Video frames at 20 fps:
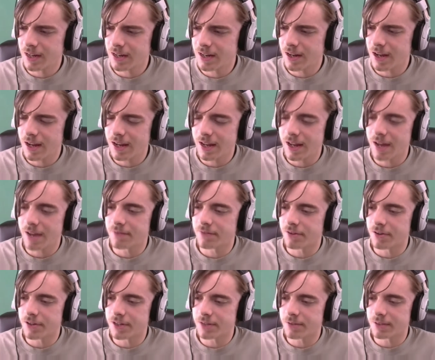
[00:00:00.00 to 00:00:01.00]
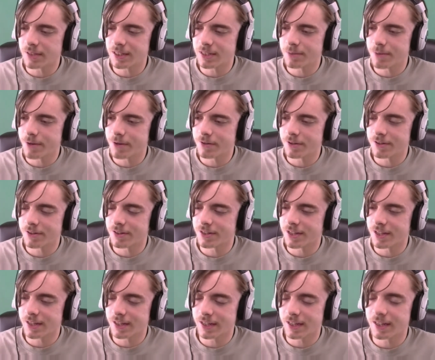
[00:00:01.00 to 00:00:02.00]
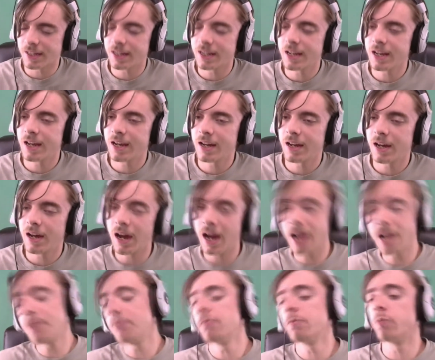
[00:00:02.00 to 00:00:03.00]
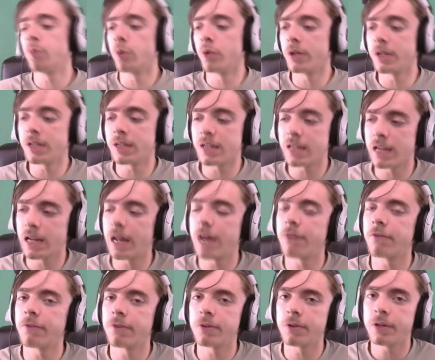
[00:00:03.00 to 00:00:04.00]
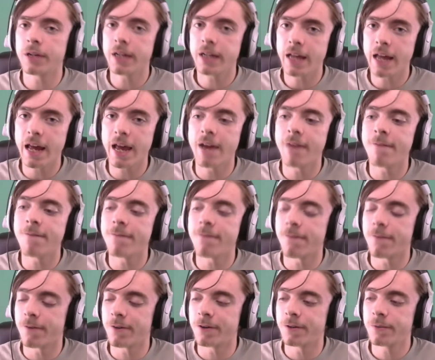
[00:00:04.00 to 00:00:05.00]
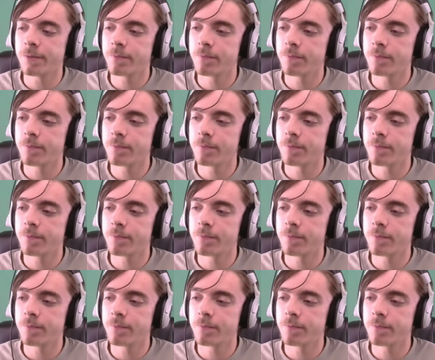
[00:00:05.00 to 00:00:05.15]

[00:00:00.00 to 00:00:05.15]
I have no idea what these parents were thinking. I would never, ever